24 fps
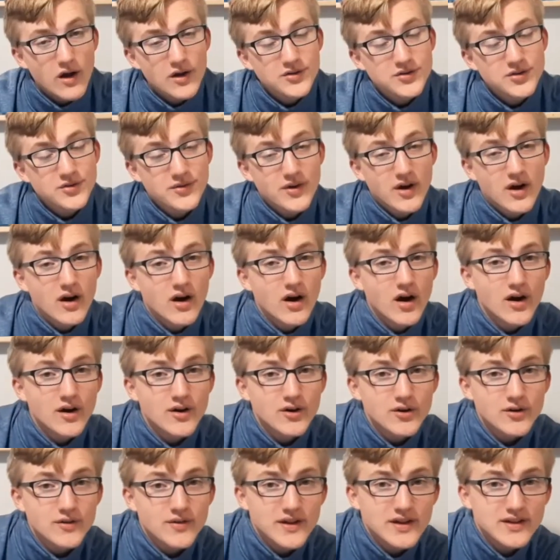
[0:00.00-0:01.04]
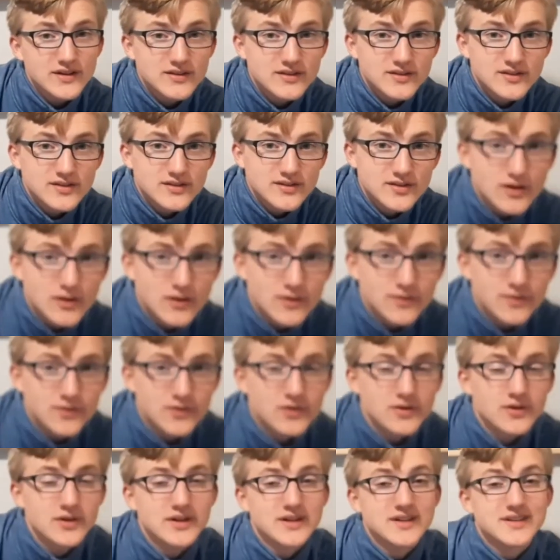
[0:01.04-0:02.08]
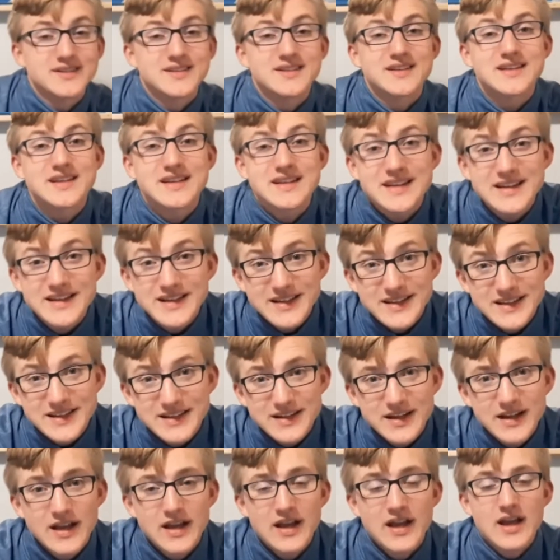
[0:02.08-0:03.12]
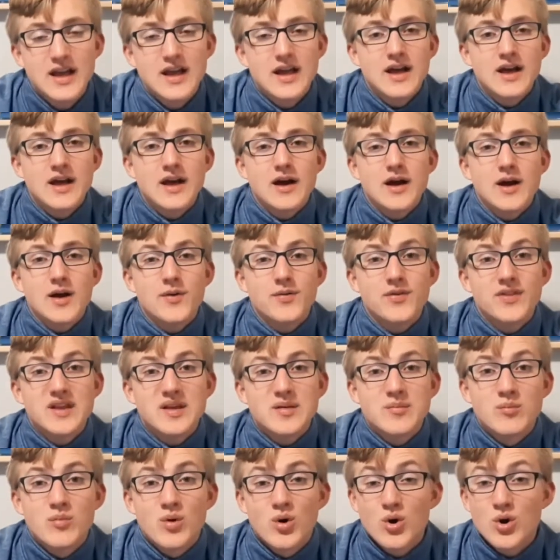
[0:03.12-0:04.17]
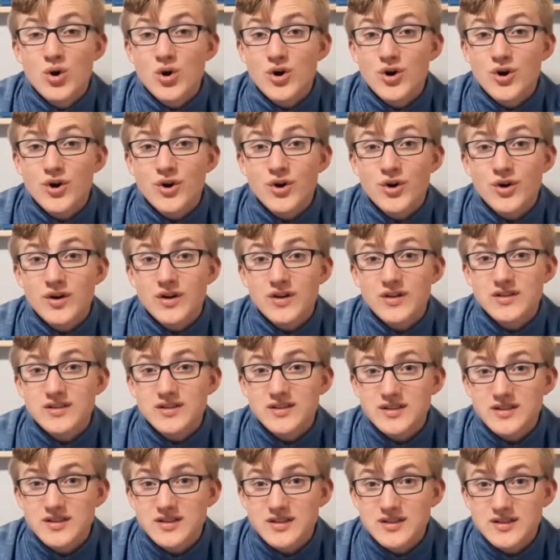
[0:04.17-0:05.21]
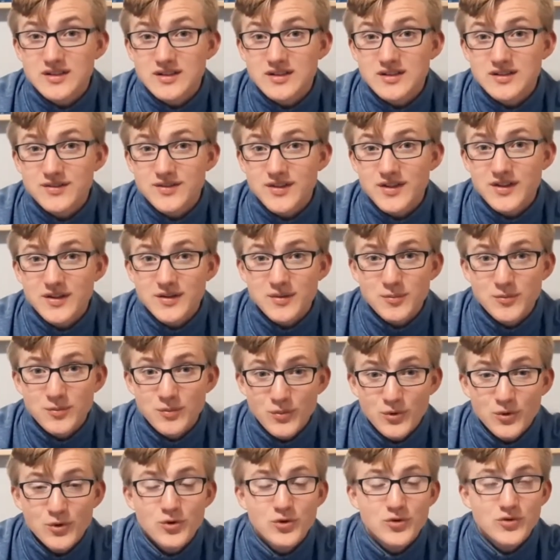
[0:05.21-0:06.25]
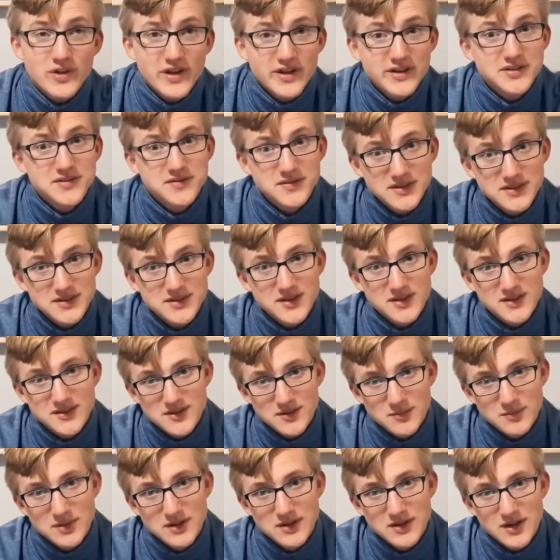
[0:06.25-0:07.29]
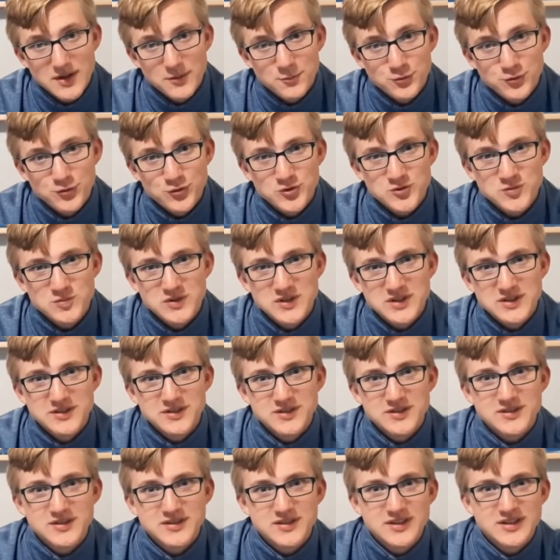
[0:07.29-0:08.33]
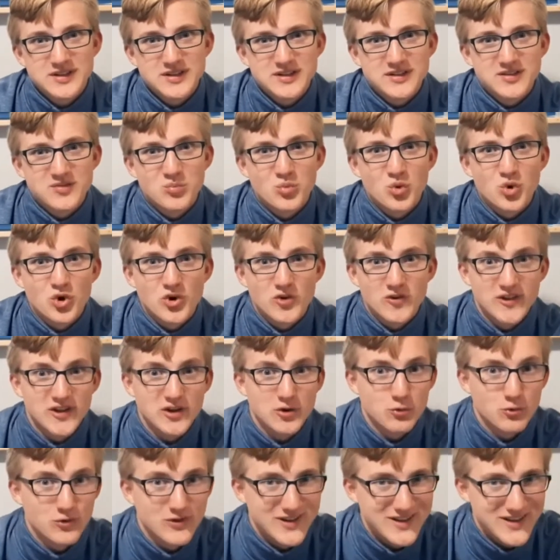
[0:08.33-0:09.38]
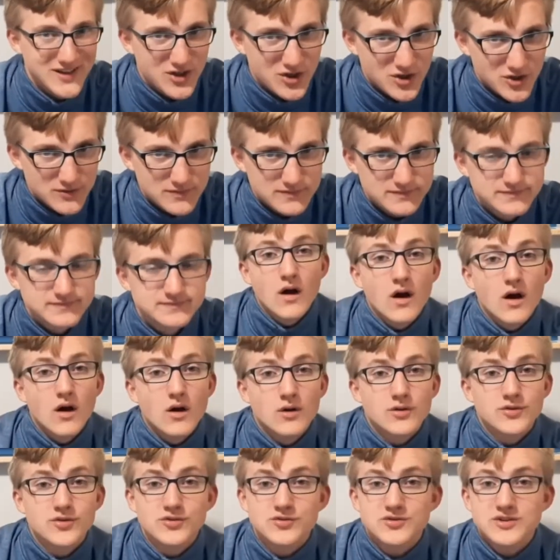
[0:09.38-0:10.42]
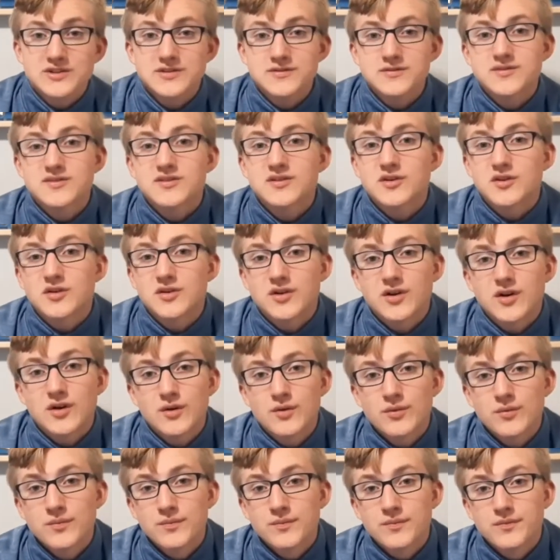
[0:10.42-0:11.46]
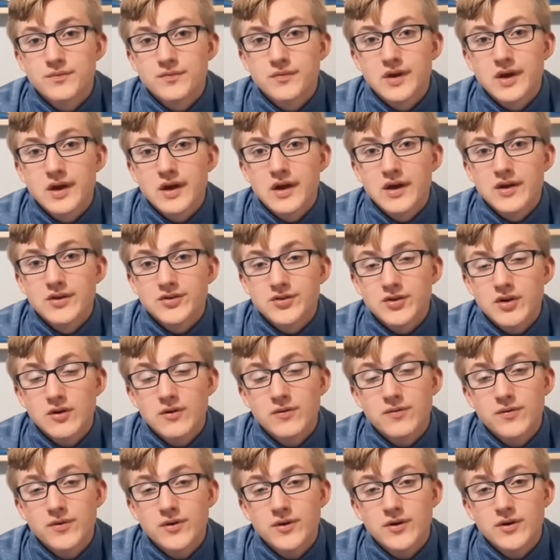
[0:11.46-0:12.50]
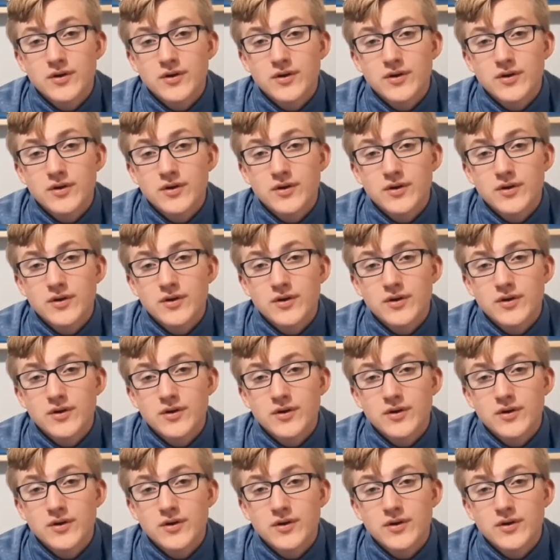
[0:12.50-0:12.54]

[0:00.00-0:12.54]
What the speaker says: the hotter that sulfur is heated, the more or less viscous it becomes, which means it is more liquidier. Also, just so you know, sulfur